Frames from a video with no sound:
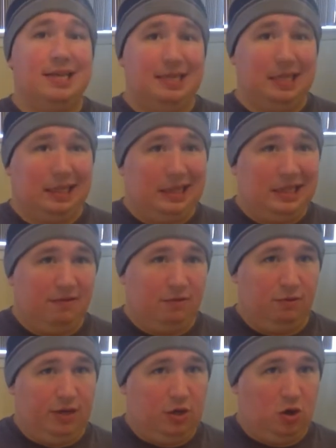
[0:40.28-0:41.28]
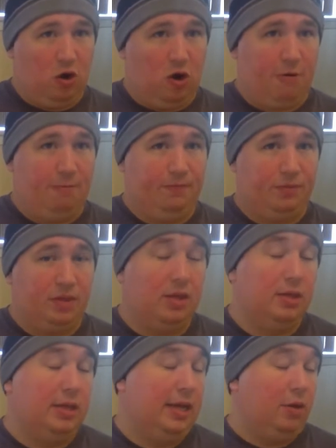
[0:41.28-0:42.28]
delivery car.
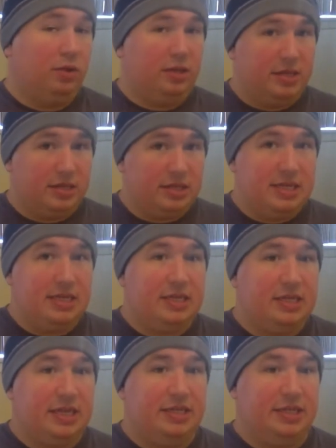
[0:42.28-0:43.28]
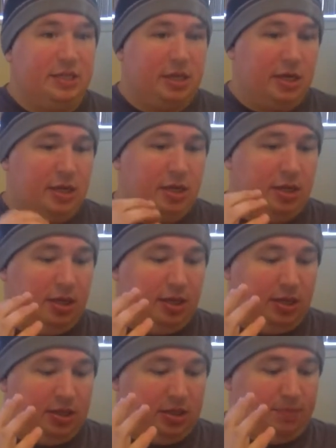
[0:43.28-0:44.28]
Now, what this is, is it's a
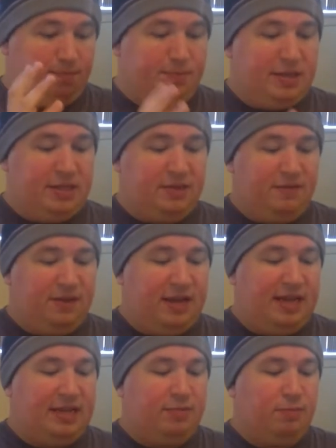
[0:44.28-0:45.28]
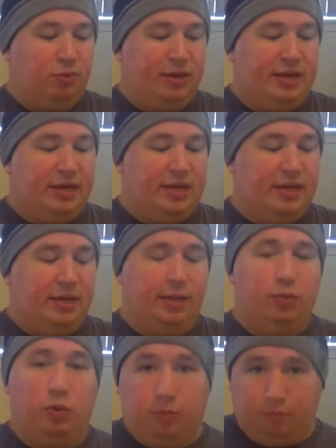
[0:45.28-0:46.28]
specified branded,
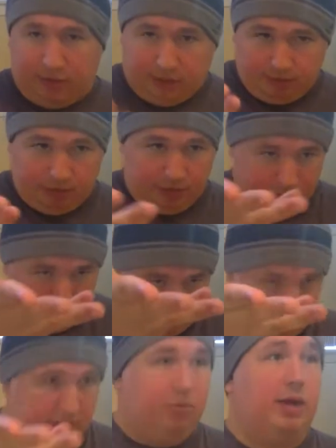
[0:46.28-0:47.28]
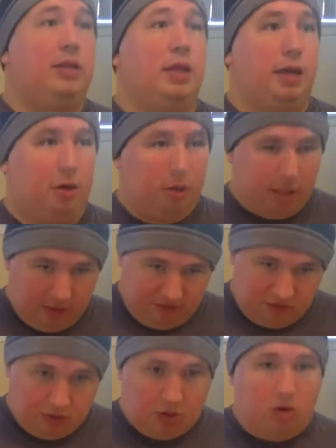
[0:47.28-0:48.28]
like, well, you can see right there in the
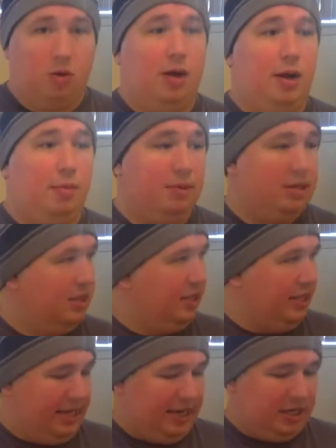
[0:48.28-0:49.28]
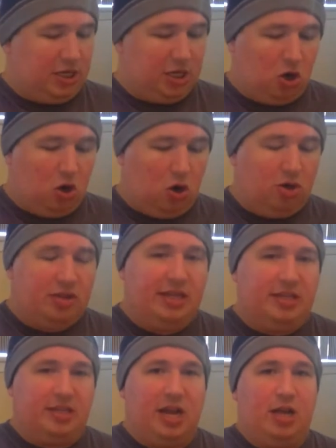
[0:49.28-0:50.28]
photo. Um, it is a car
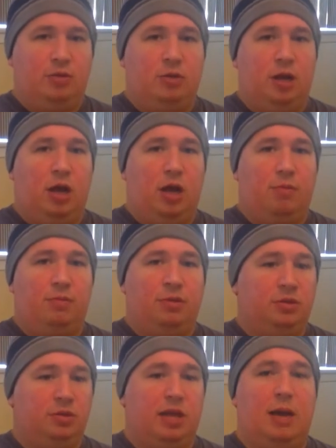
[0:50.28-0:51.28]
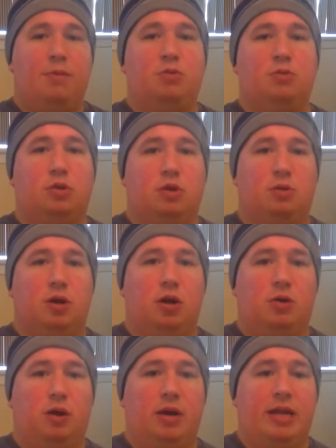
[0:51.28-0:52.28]
that's got um, Domino's
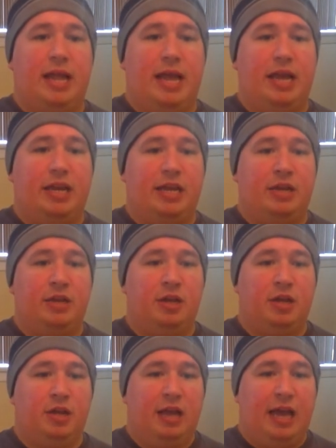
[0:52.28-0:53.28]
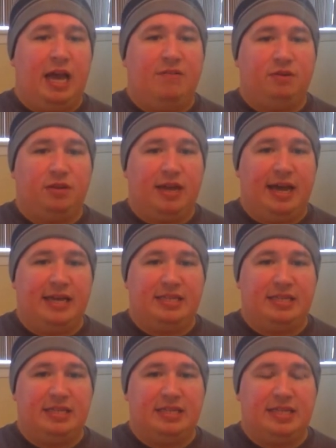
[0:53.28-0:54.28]
logo on it and it
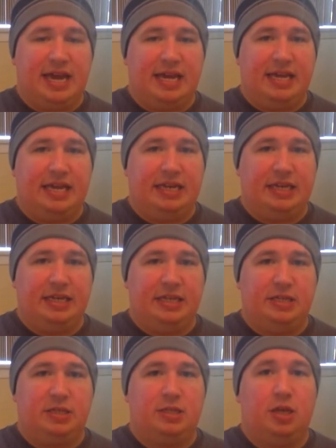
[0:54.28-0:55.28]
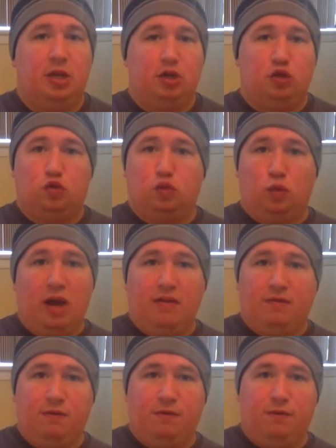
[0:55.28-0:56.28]
advertises that it is
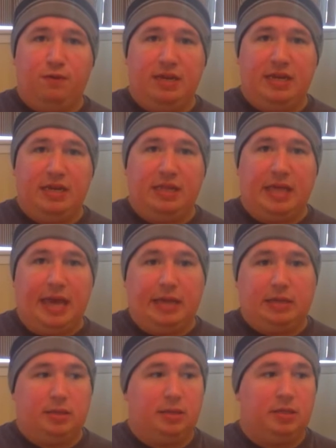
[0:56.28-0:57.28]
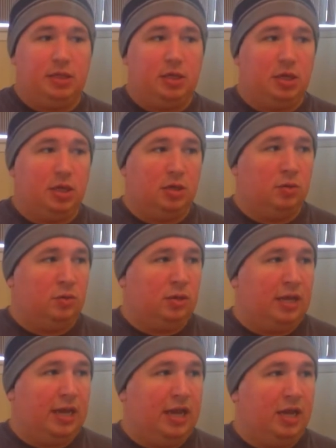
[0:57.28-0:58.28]
driver free that you know
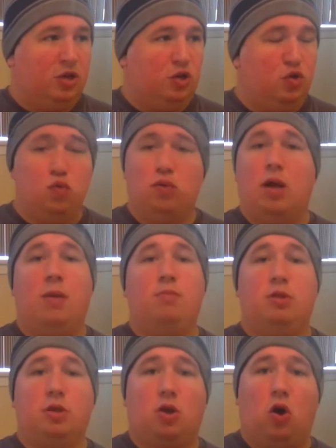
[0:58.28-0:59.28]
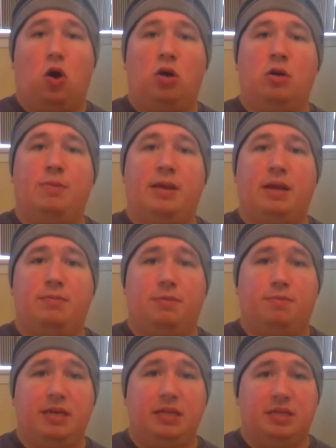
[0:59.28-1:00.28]
and you come to the car to pick up the
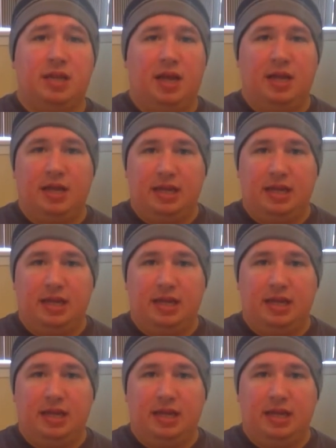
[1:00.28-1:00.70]
pizza